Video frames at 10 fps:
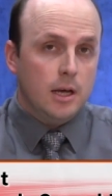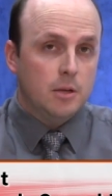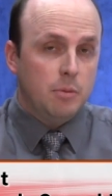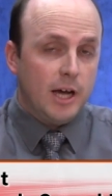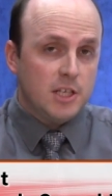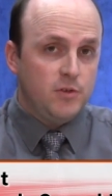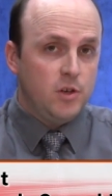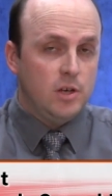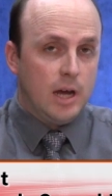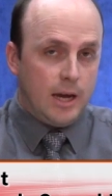In the past
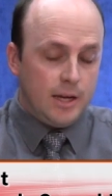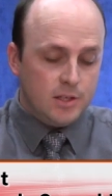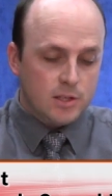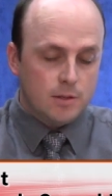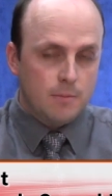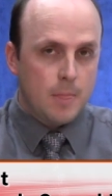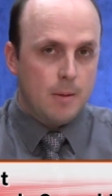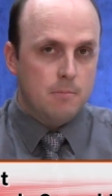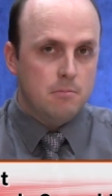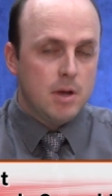few days,
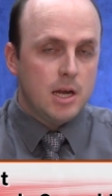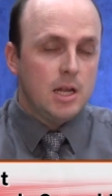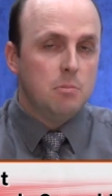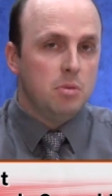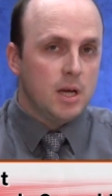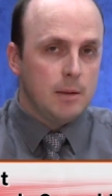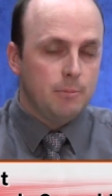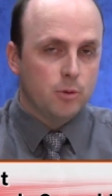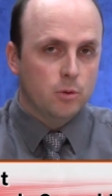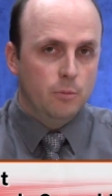many
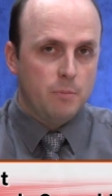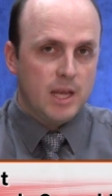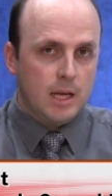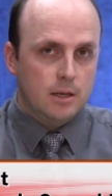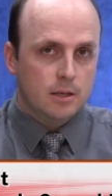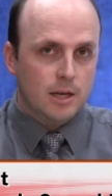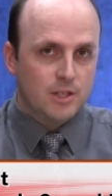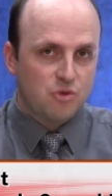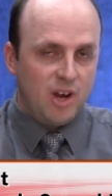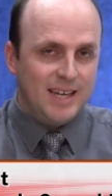people in
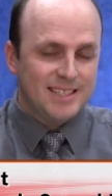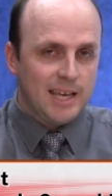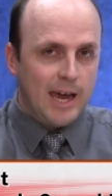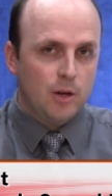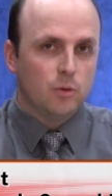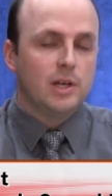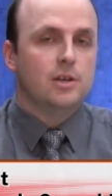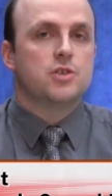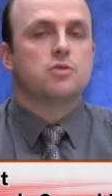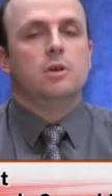Australia's cattle
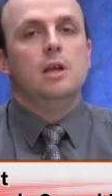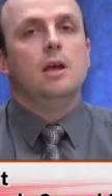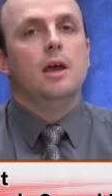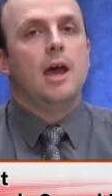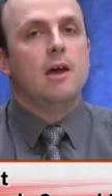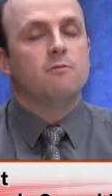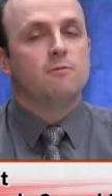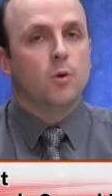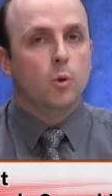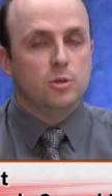industry have
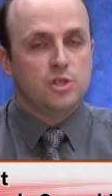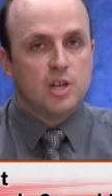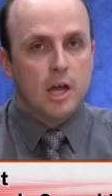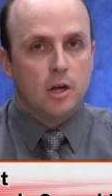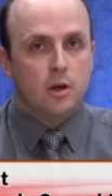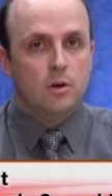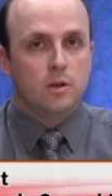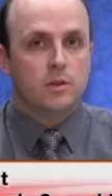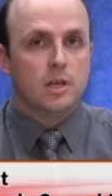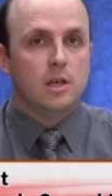
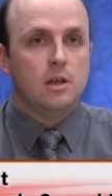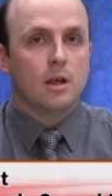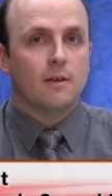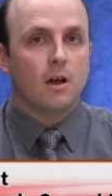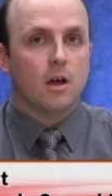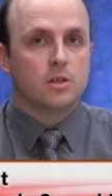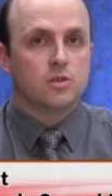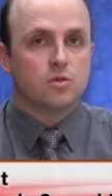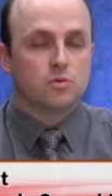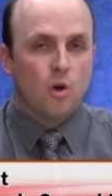foreshadowed the
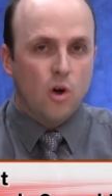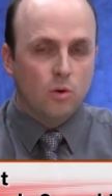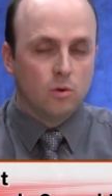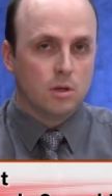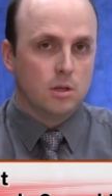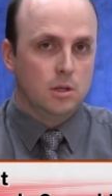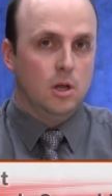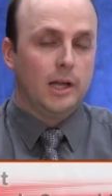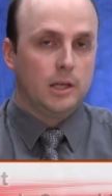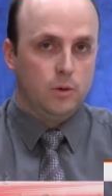strong
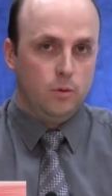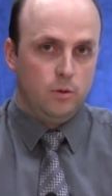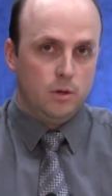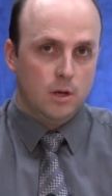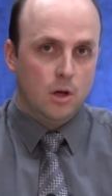likelihood